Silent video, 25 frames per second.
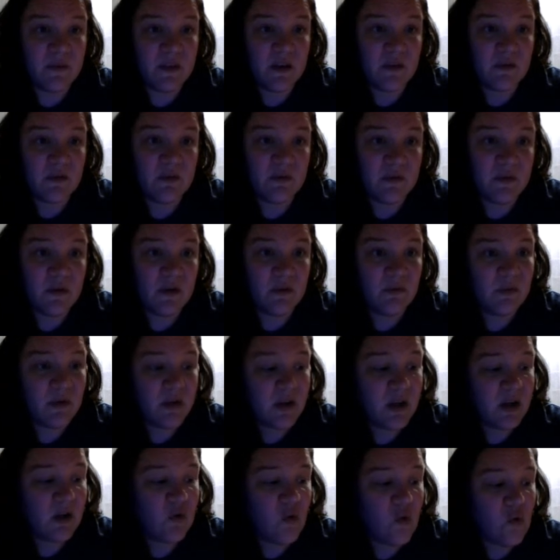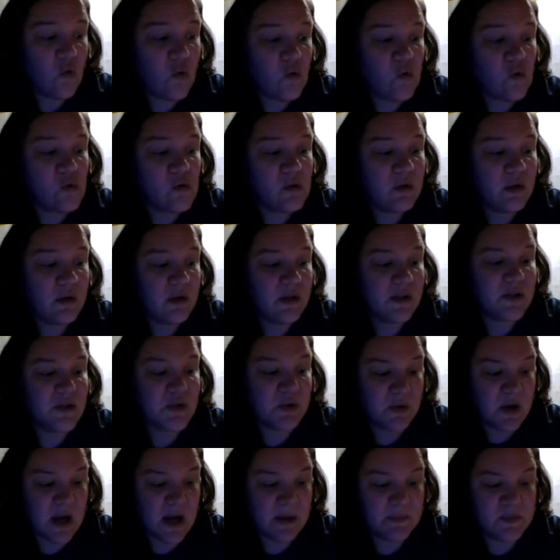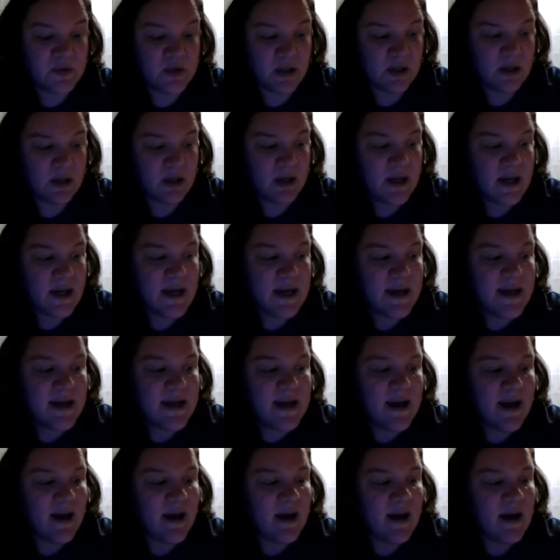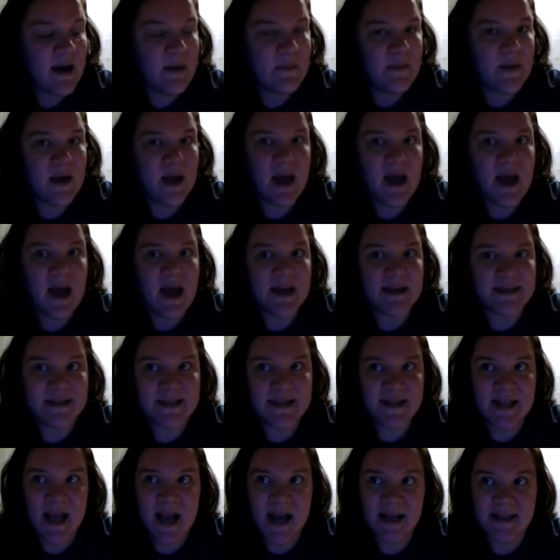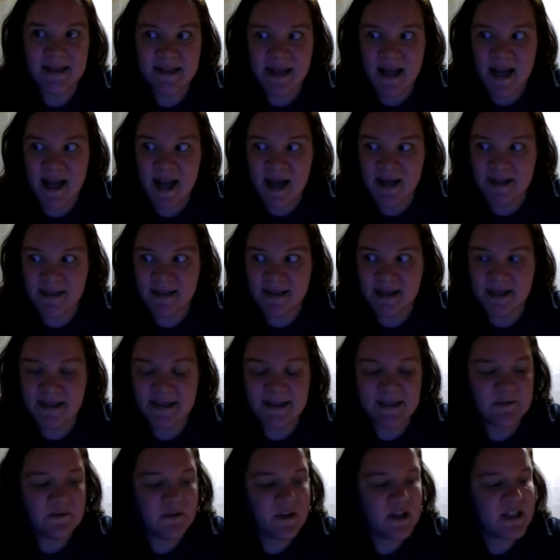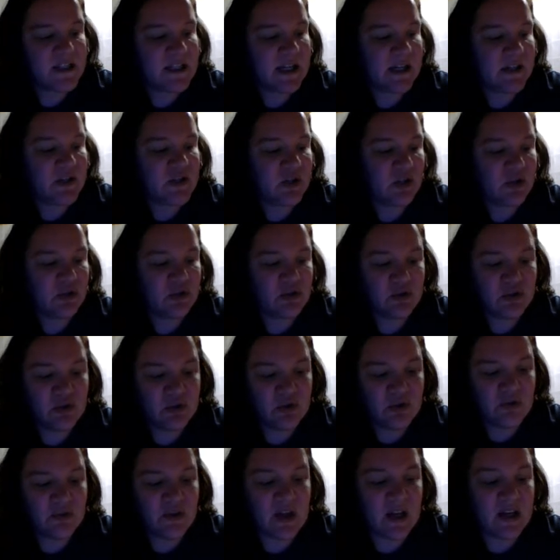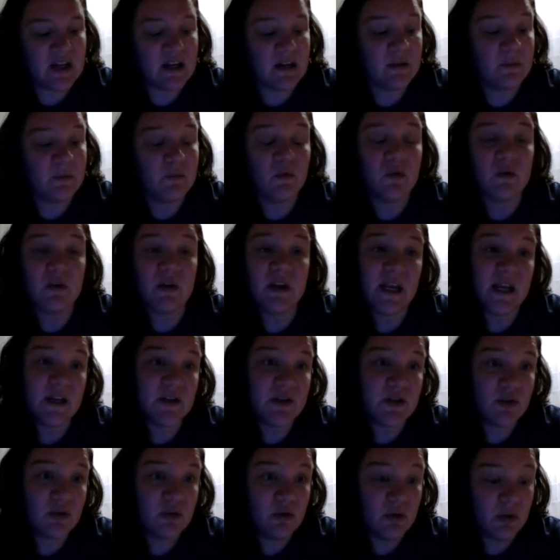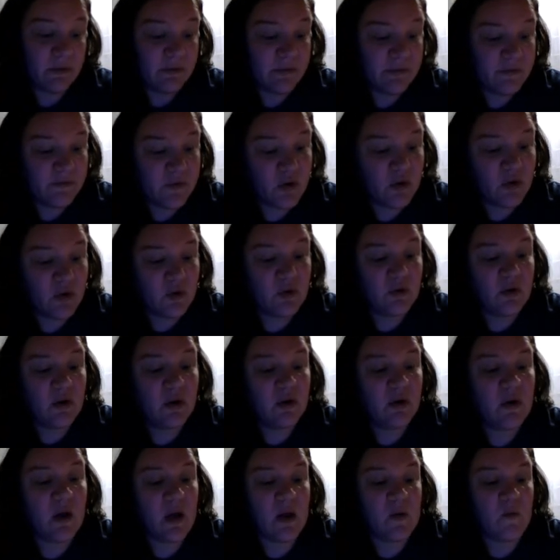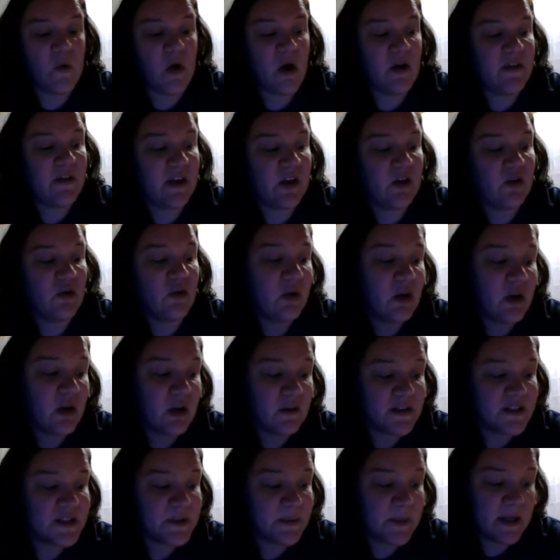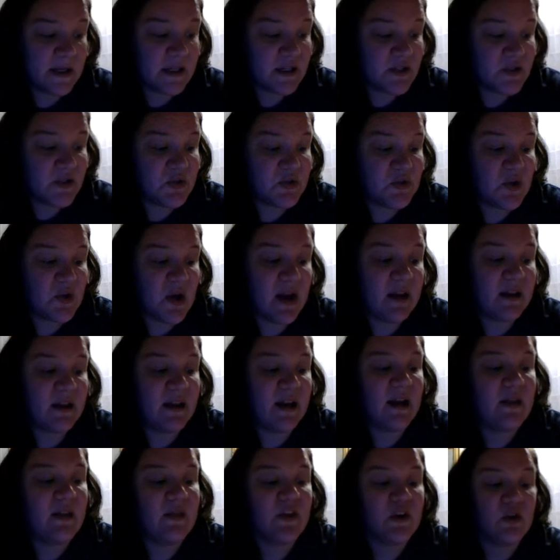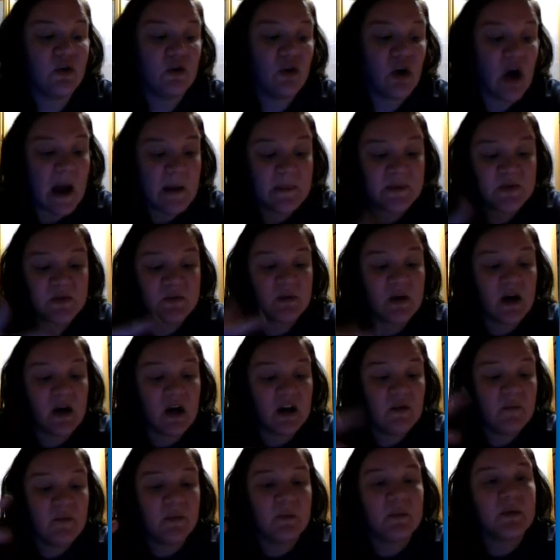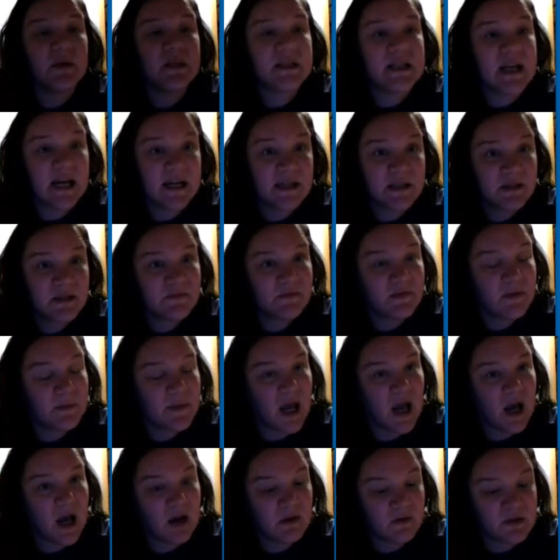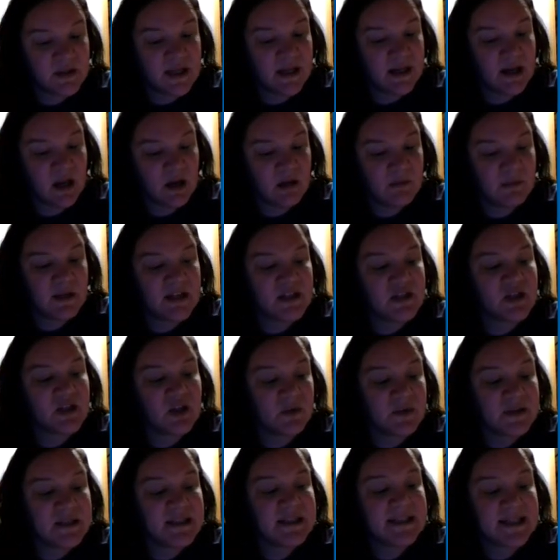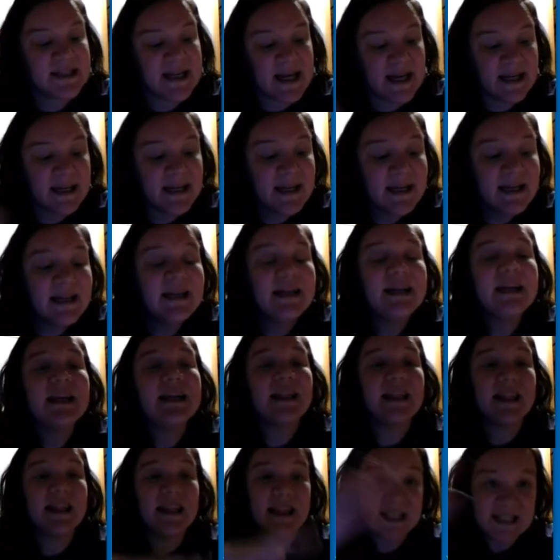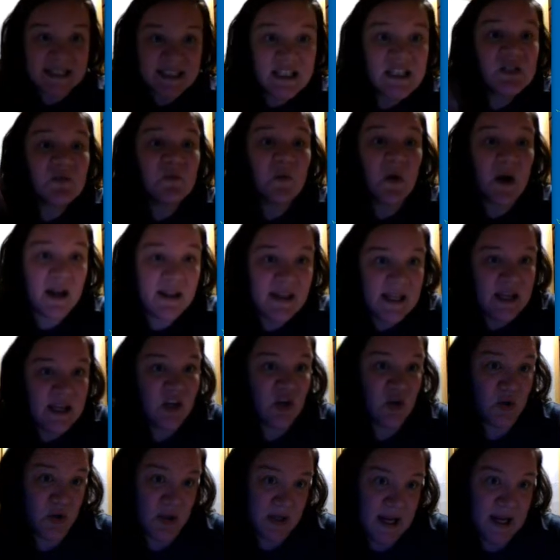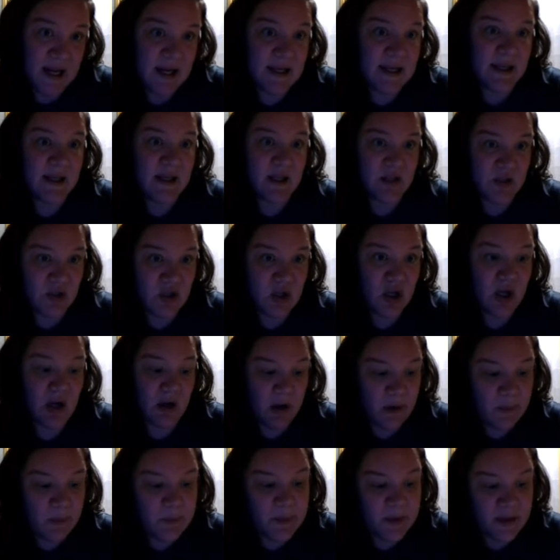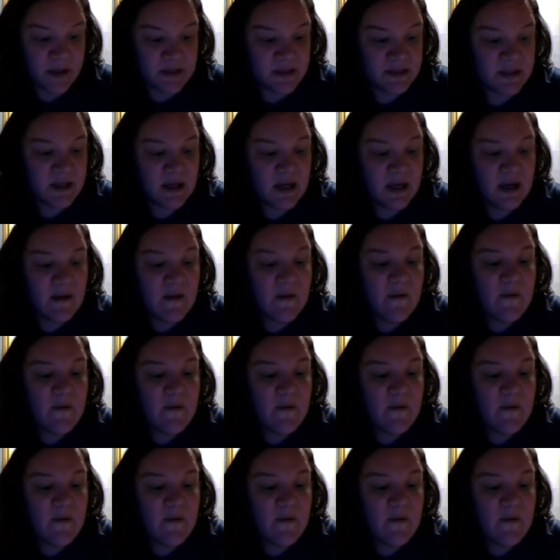They're really cool contraption. As the Aztec civilization grew, they needed more land to grow food. And while they could have expanded to dry land, their crops would not have been protected from the outside enemy. So instead, this is why they created the chinampas,